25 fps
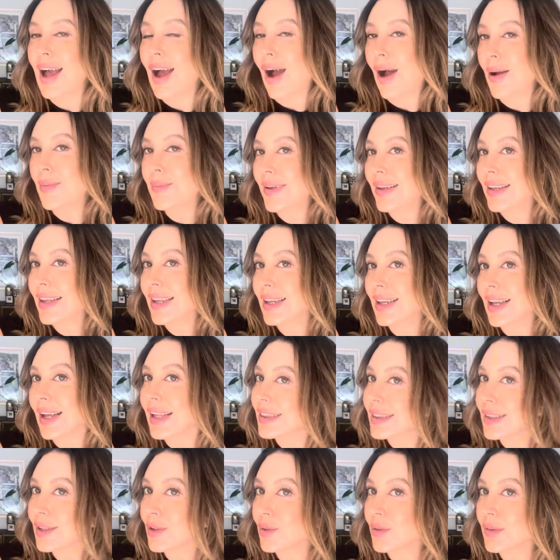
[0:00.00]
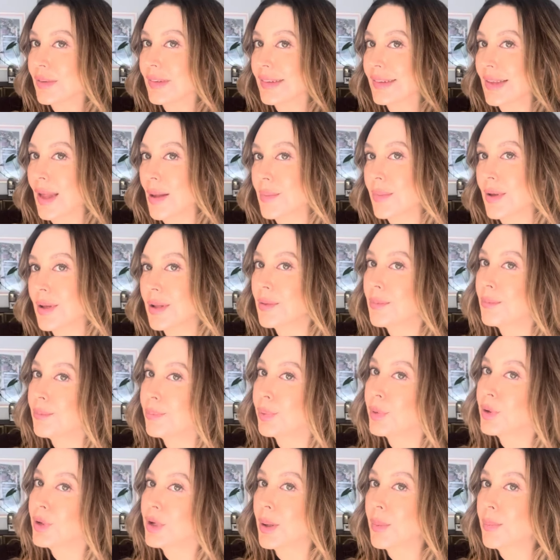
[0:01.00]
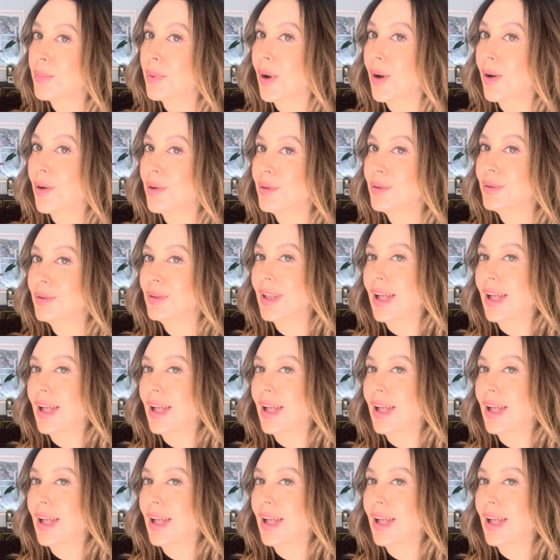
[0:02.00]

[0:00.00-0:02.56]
I'm making a little salmon Buddha bowl.